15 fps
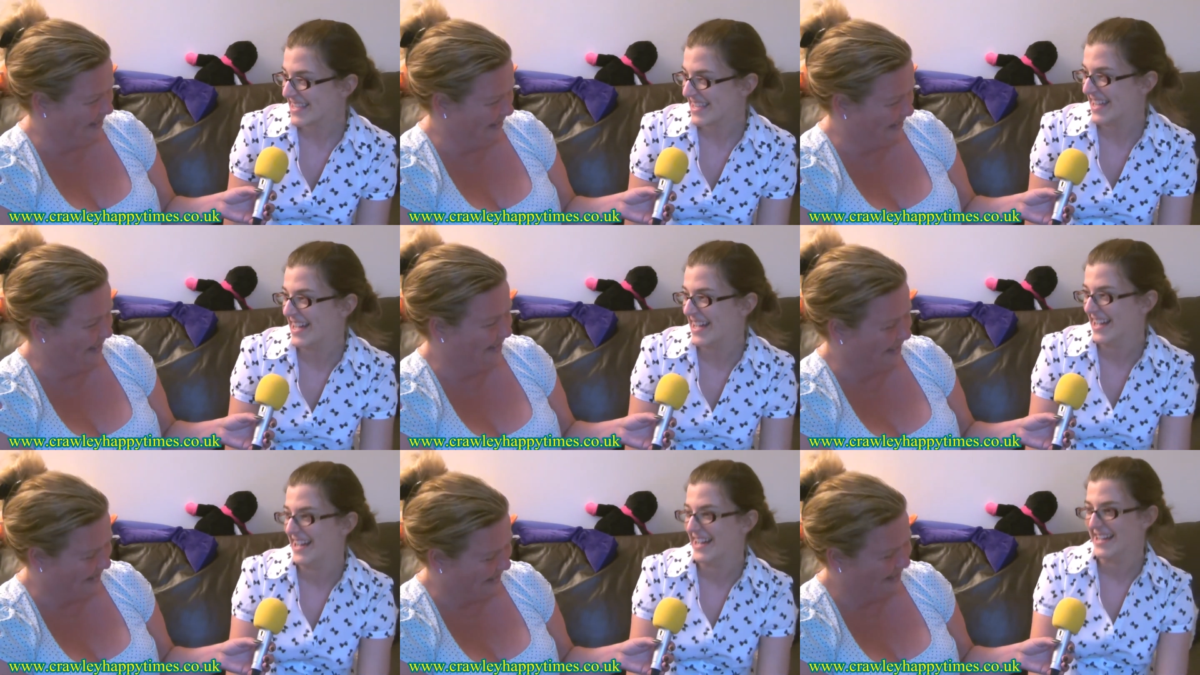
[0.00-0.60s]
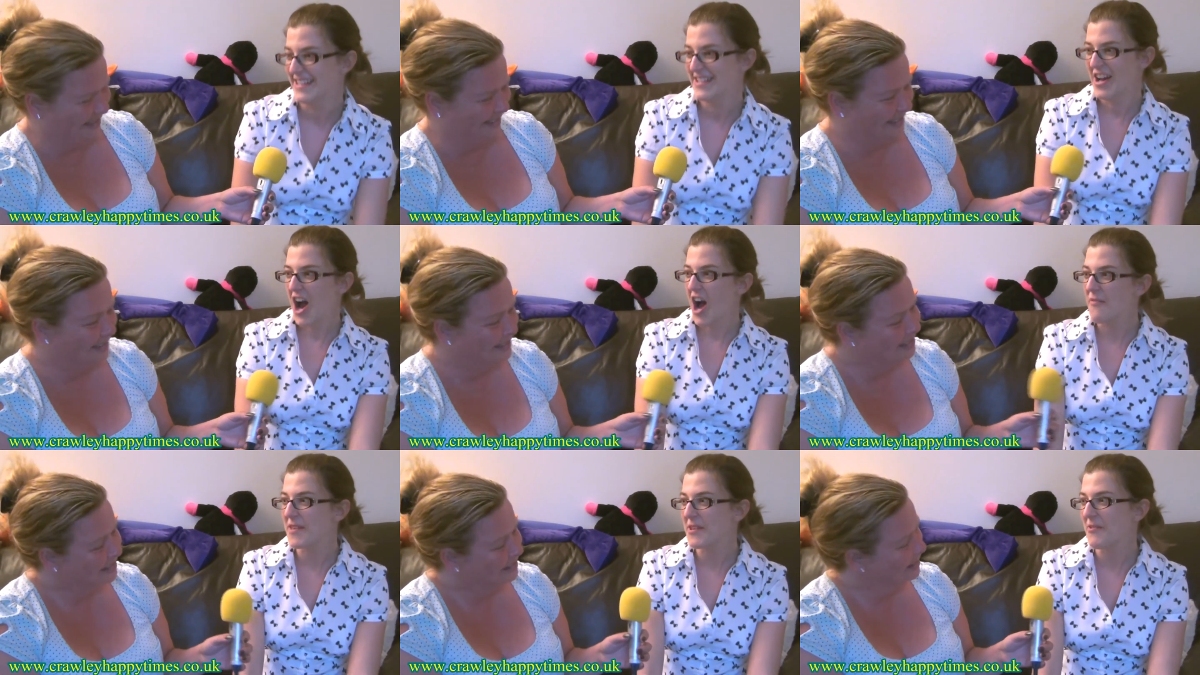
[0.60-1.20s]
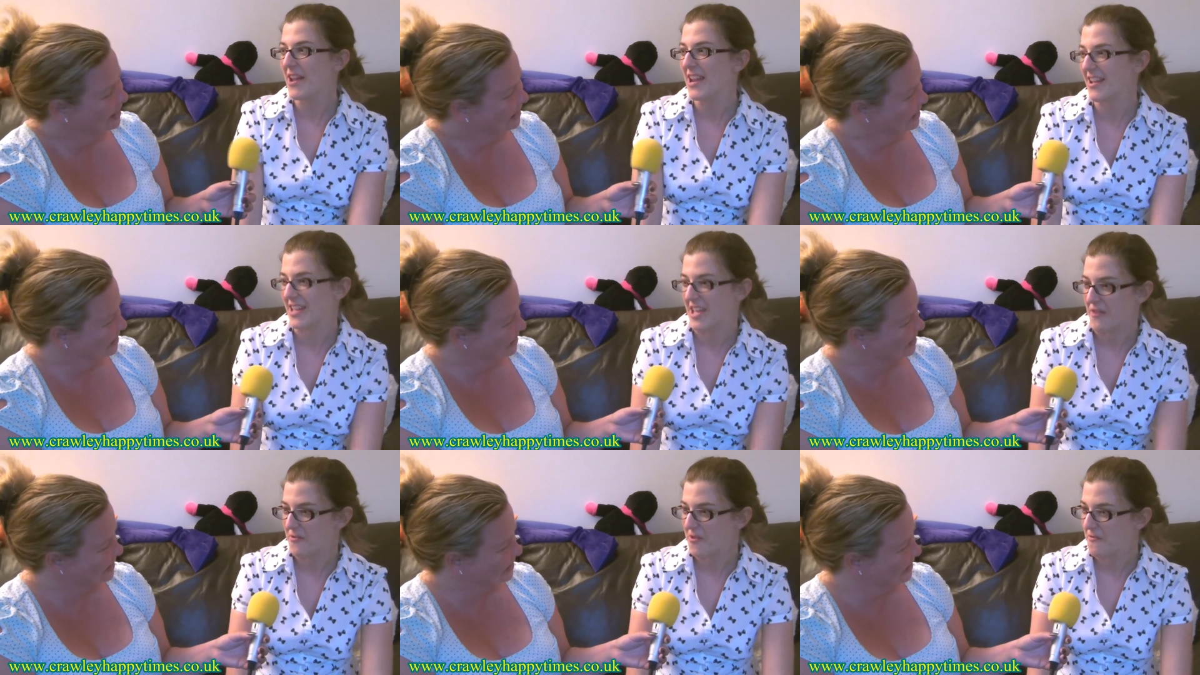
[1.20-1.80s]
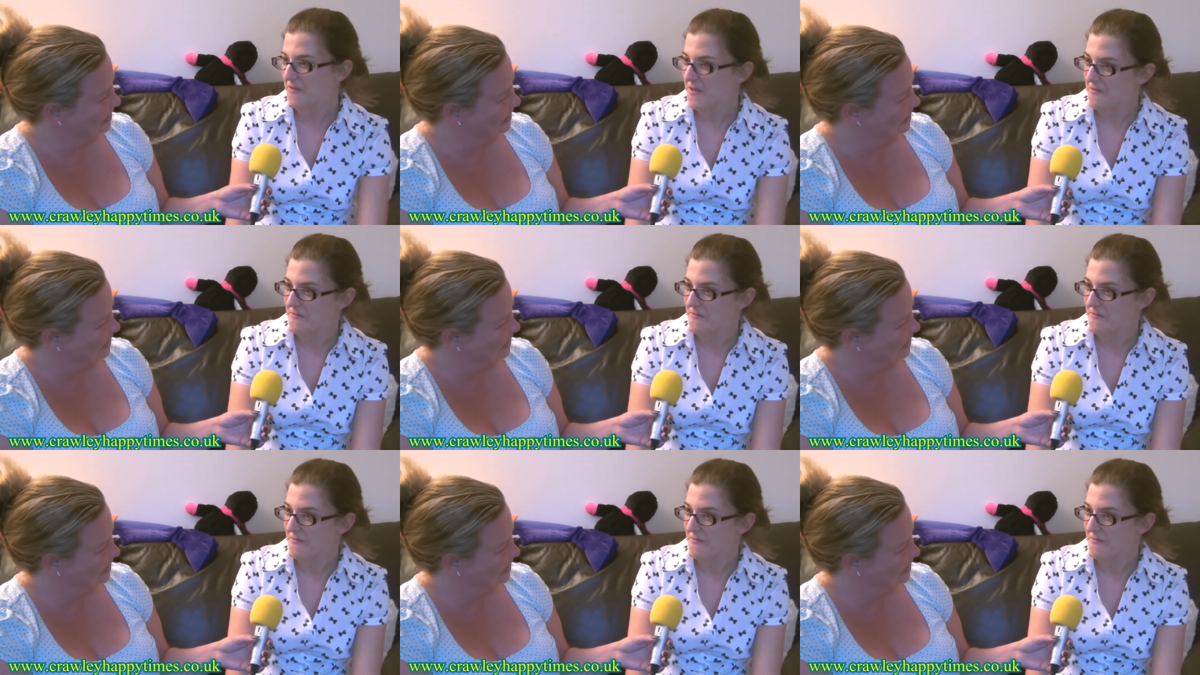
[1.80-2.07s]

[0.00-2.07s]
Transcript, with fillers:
Speaker 1: I've been quite lucky. I've got a few